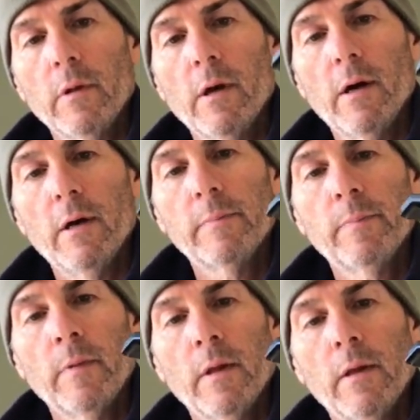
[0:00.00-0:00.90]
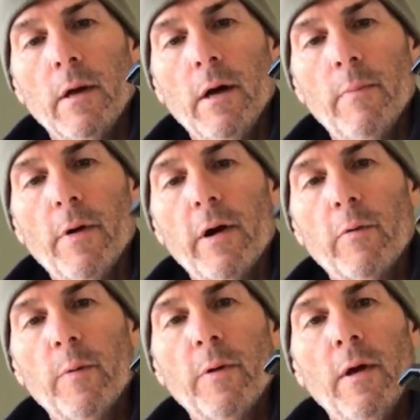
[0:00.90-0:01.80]
bar
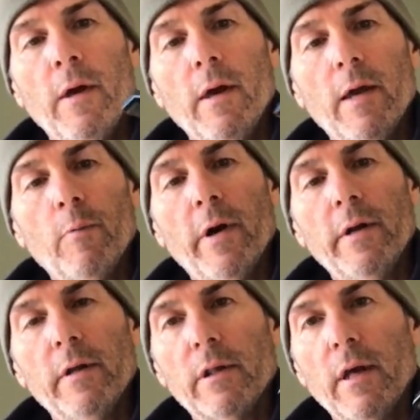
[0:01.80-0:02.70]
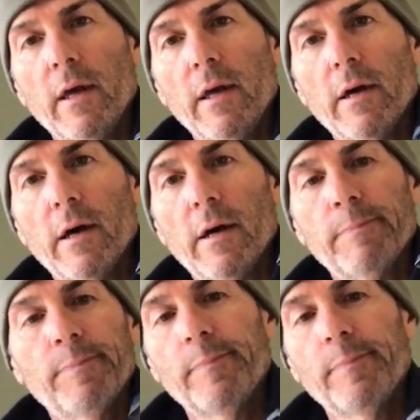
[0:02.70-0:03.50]
grip, and one is a